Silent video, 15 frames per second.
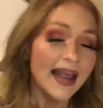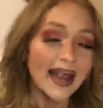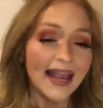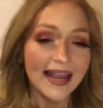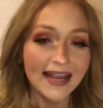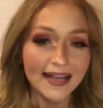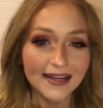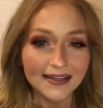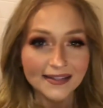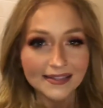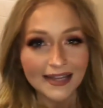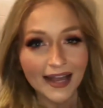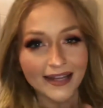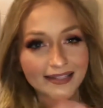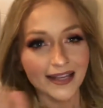And
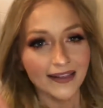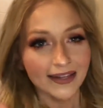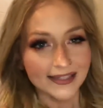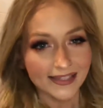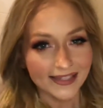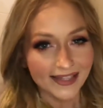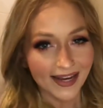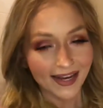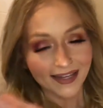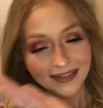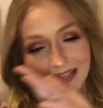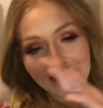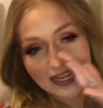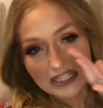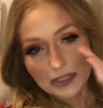as I like to say,
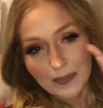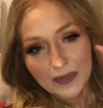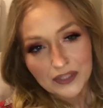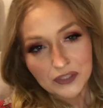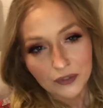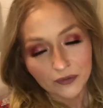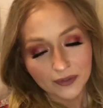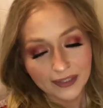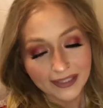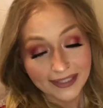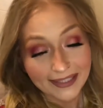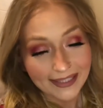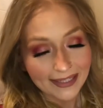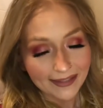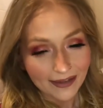last but
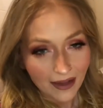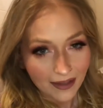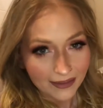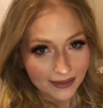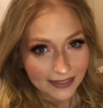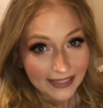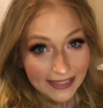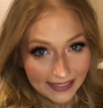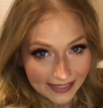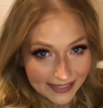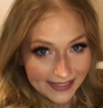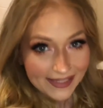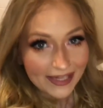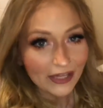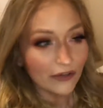certainly not
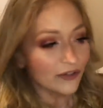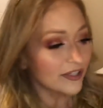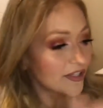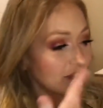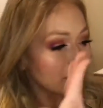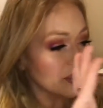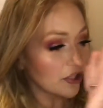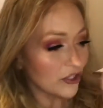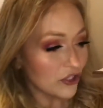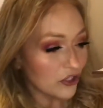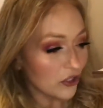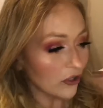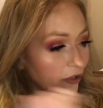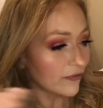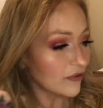least, here is the
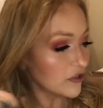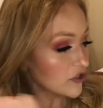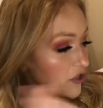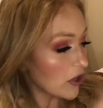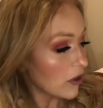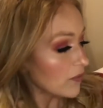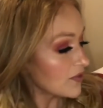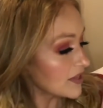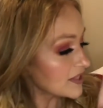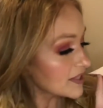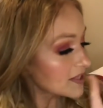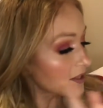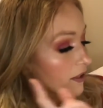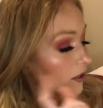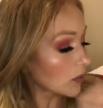star of the show. This is
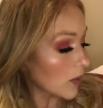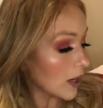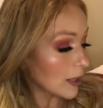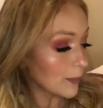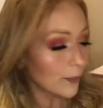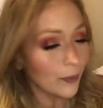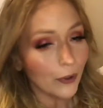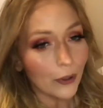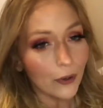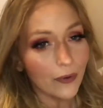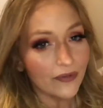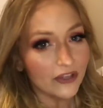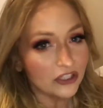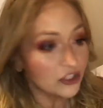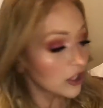the Lorac Pro,
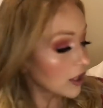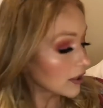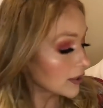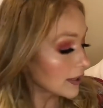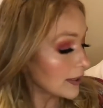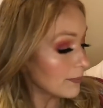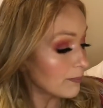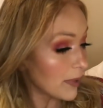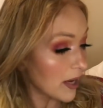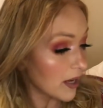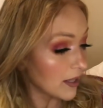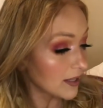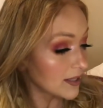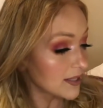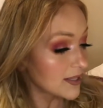the Chocolate
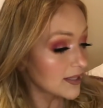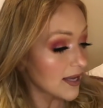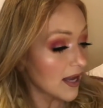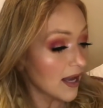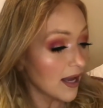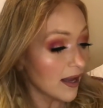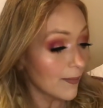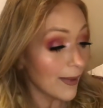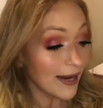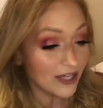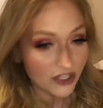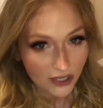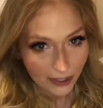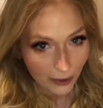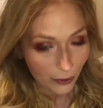Box um,
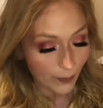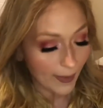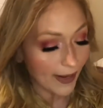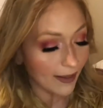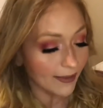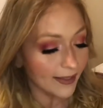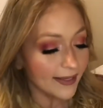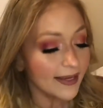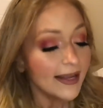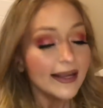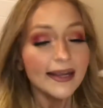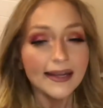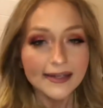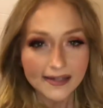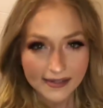Eyeshadow Palette.
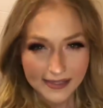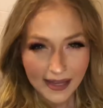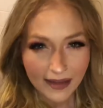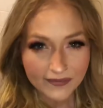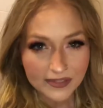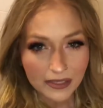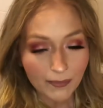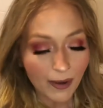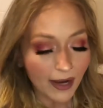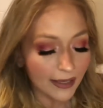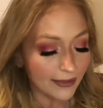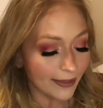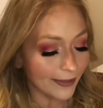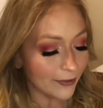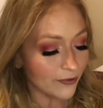It does have some
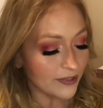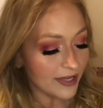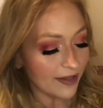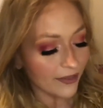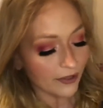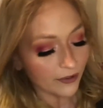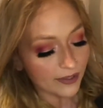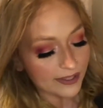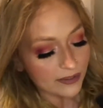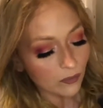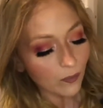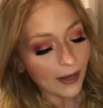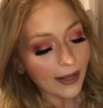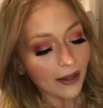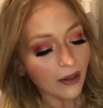highlighters in there as
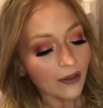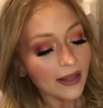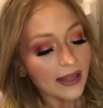well.